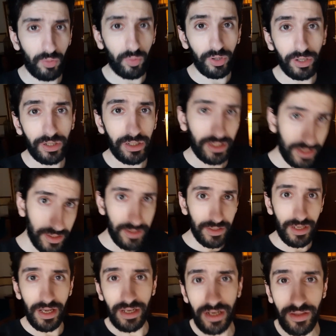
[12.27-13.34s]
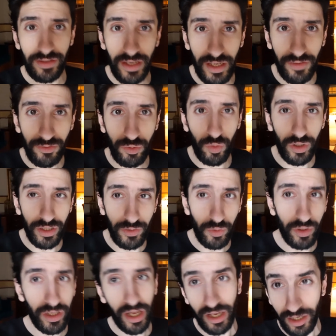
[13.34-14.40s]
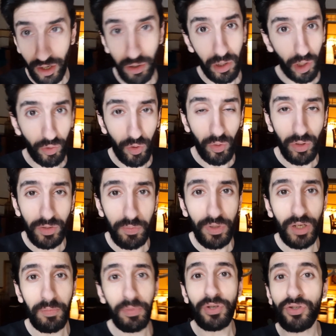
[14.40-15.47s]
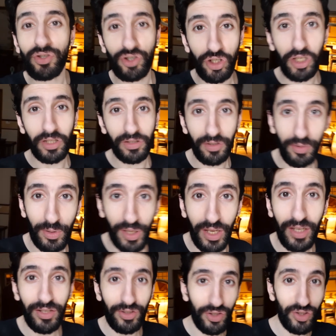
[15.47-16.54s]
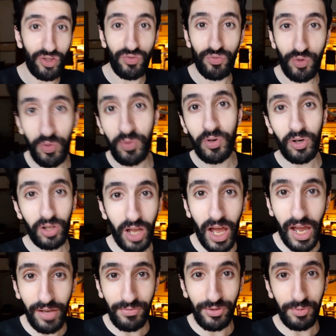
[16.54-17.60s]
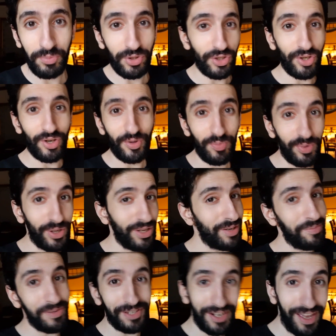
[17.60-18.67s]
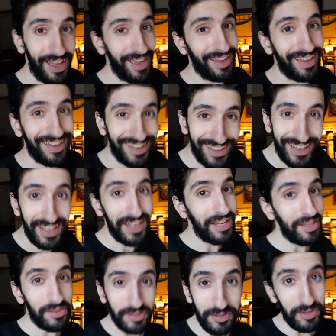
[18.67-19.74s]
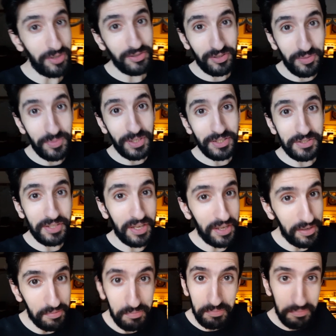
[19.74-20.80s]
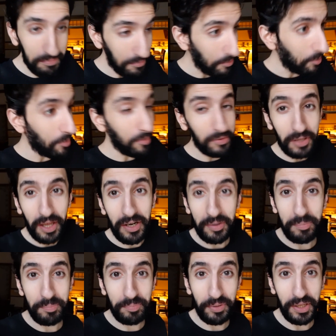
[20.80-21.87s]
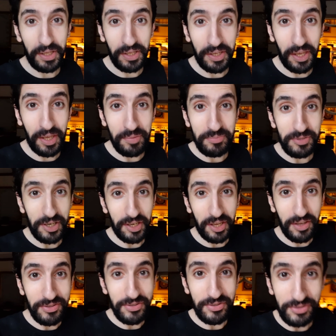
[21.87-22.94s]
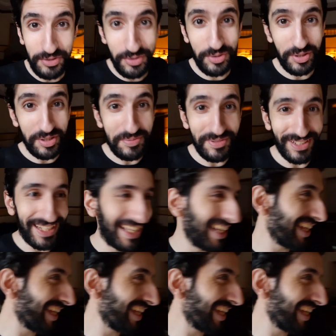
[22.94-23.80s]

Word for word: We're kind of at the end of twenty twenty. I know Corona's been a piece of shit, okay? It's, it's ruined our lives, I'm sure, but I mean, hey, this also means that a whole lot of playing games, I guess, and streaming.